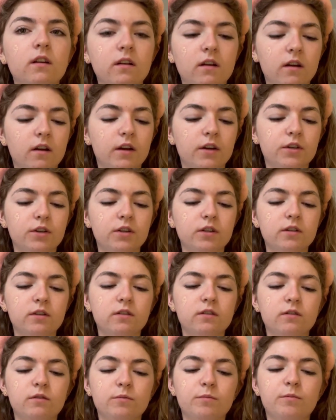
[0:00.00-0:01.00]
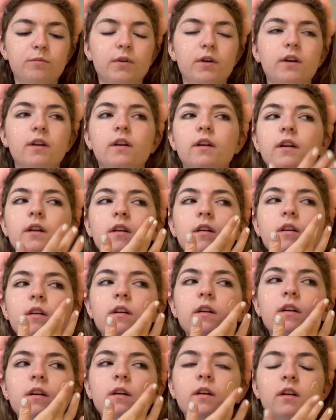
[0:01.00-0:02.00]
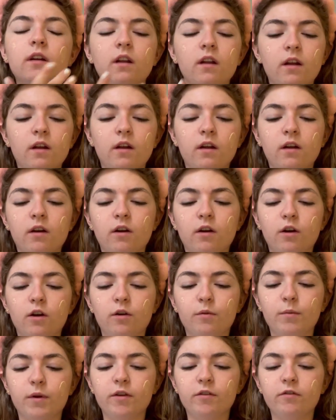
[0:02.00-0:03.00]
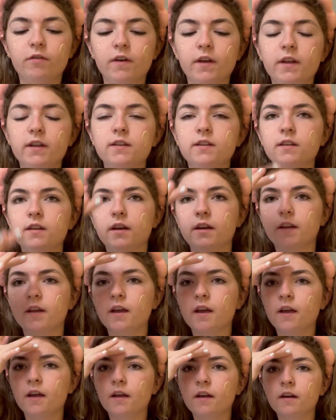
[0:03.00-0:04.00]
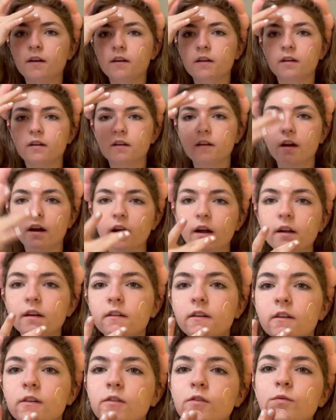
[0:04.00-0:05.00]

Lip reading: I just put it on my face again, kind of